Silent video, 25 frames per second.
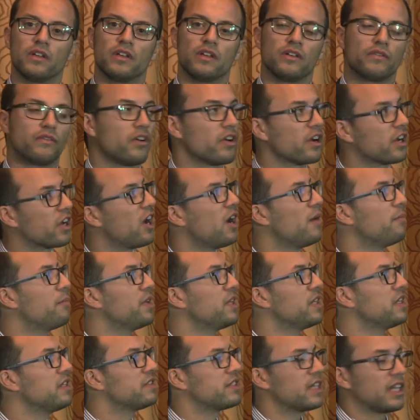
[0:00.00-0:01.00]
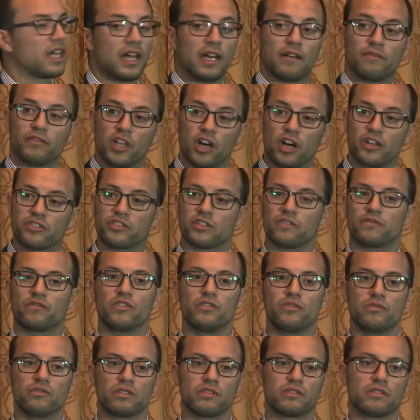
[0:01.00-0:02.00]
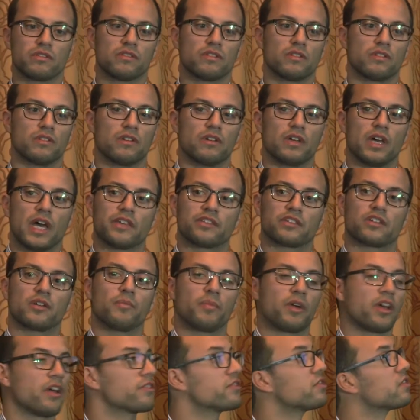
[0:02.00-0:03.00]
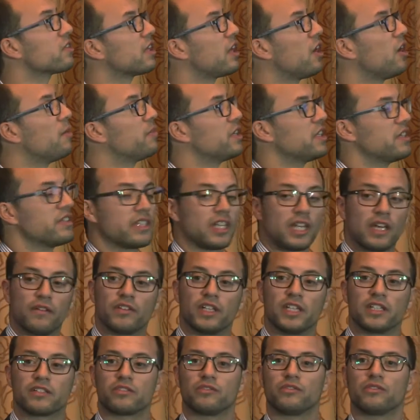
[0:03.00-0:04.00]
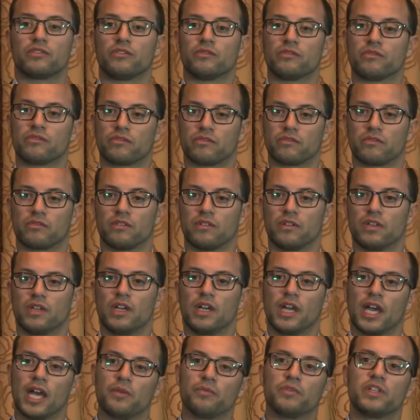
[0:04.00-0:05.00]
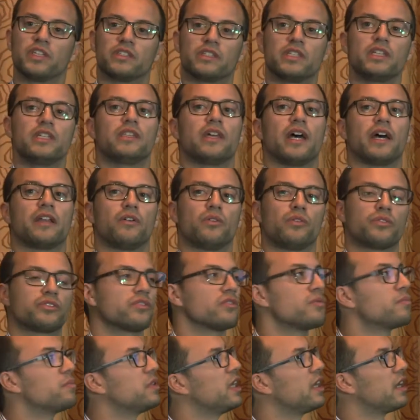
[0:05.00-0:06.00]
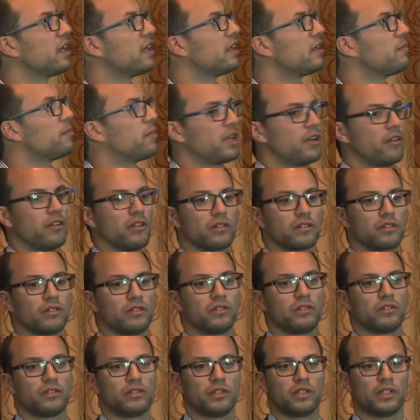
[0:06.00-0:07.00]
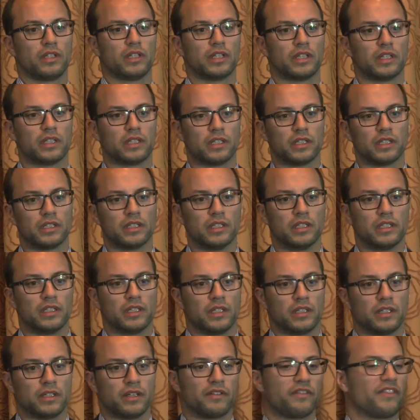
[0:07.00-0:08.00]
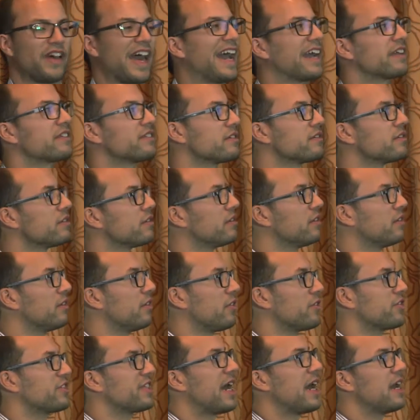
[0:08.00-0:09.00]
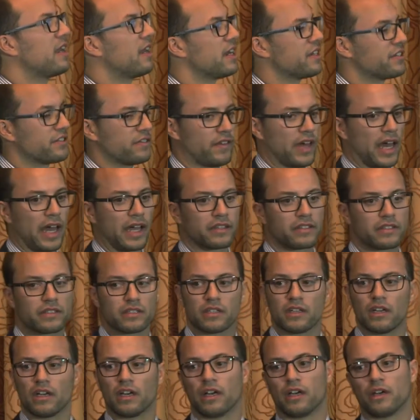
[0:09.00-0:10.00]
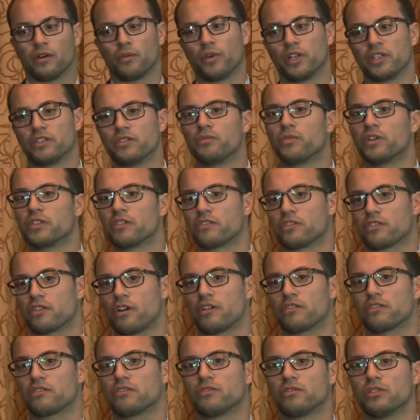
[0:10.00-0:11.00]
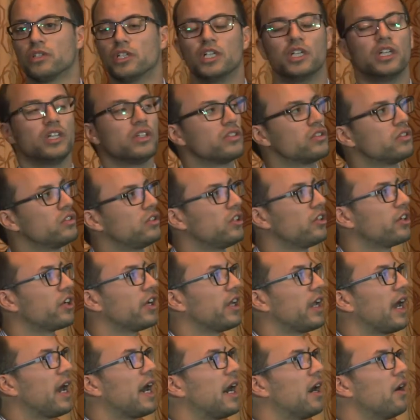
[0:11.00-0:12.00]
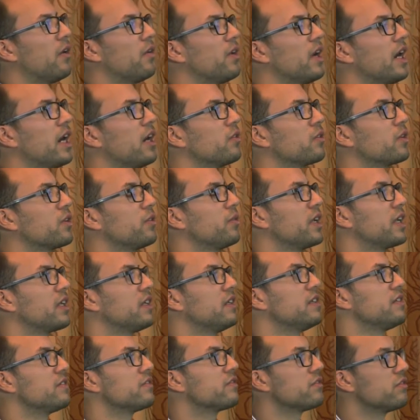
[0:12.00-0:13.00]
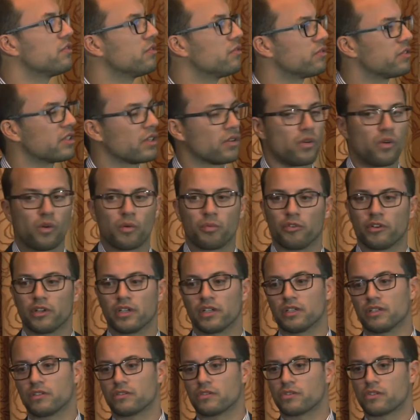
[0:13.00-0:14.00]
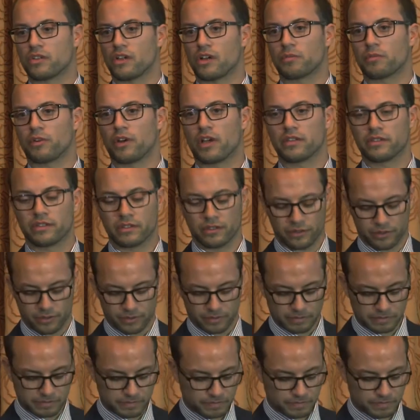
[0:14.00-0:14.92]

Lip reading: for companies that have lots of news as compared to companies that have little news. And we see that also being an empirical fact, or stylized fact, when you start to look at how quickly is news incorporated into stock prices.